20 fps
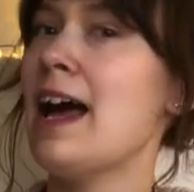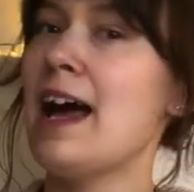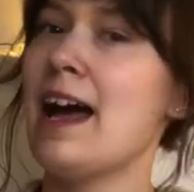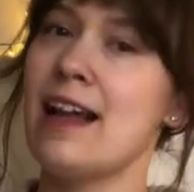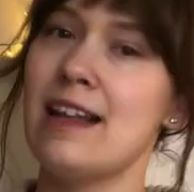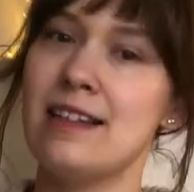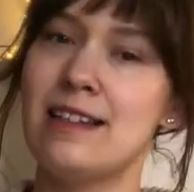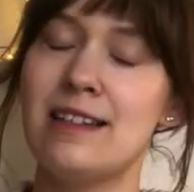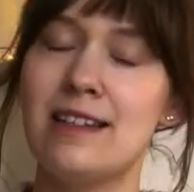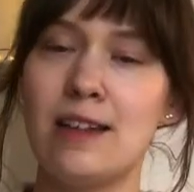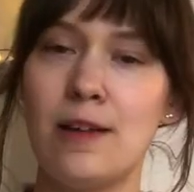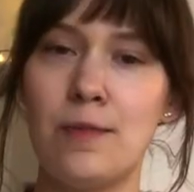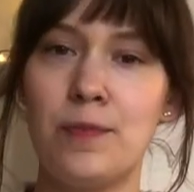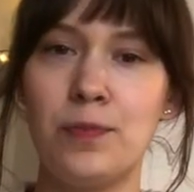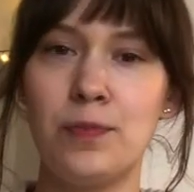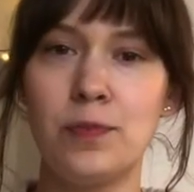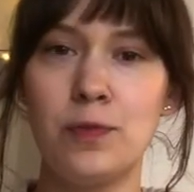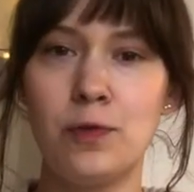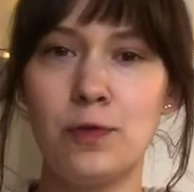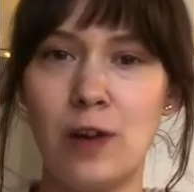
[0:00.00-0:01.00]
and
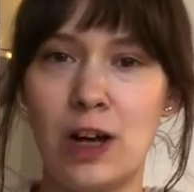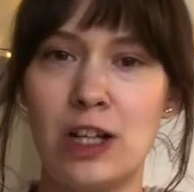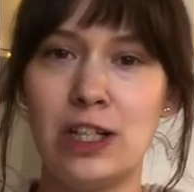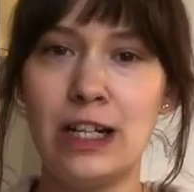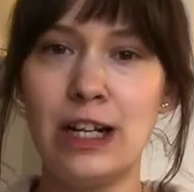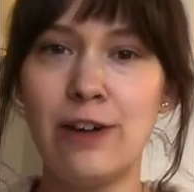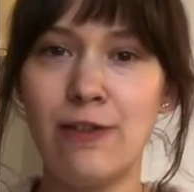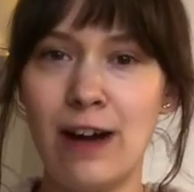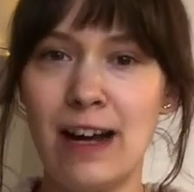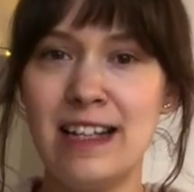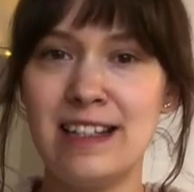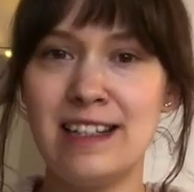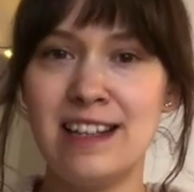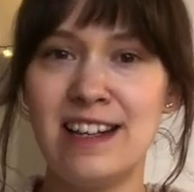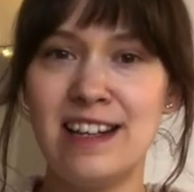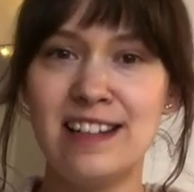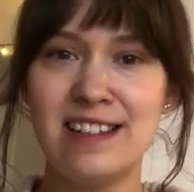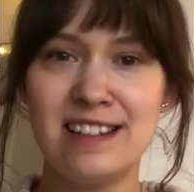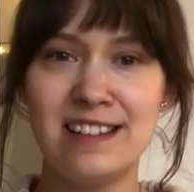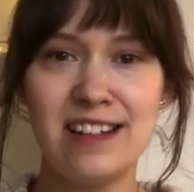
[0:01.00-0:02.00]
some freshly
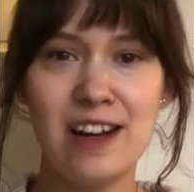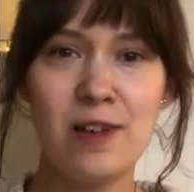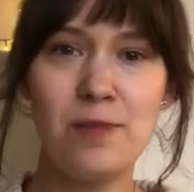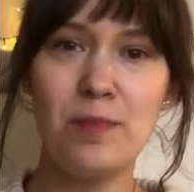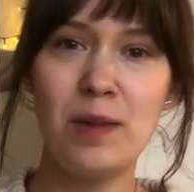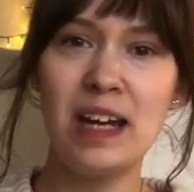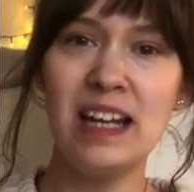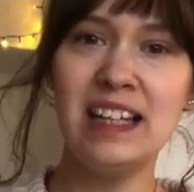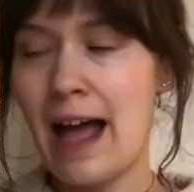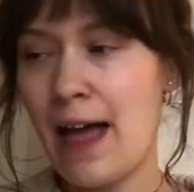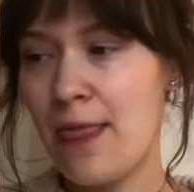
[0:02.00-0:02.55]
grated nutmeg